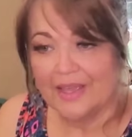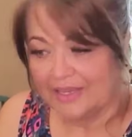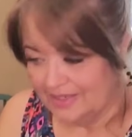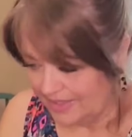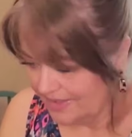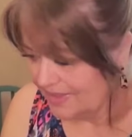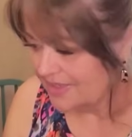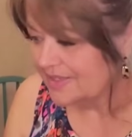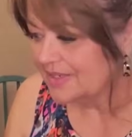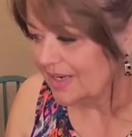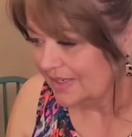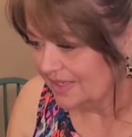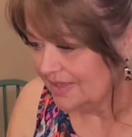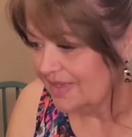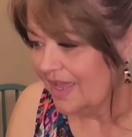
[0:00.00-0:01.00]
I did this and I
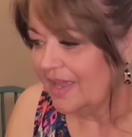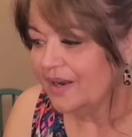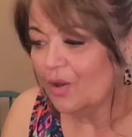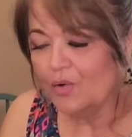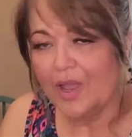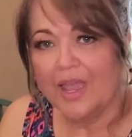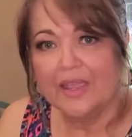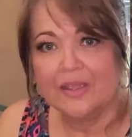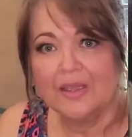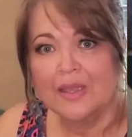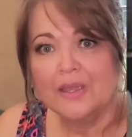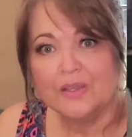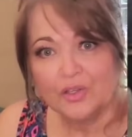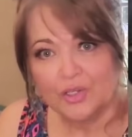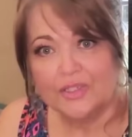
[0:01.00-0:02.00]
did that. Okay,
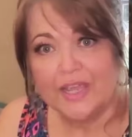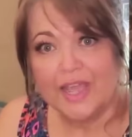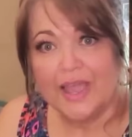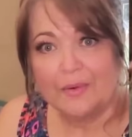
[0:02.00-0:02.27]
good day.